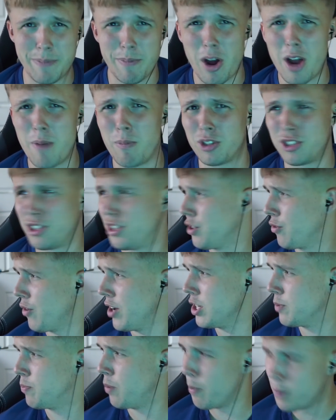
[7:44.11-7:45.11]
mine wasn't the
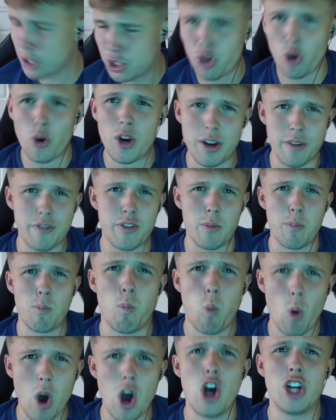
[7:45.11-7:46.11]
greatest, but majority of
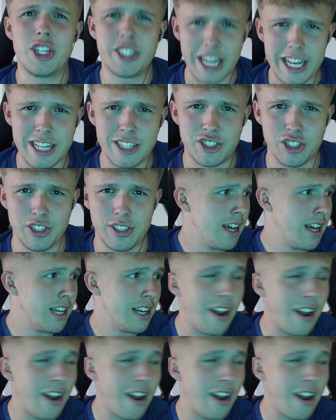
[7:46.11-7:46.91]
them were decent.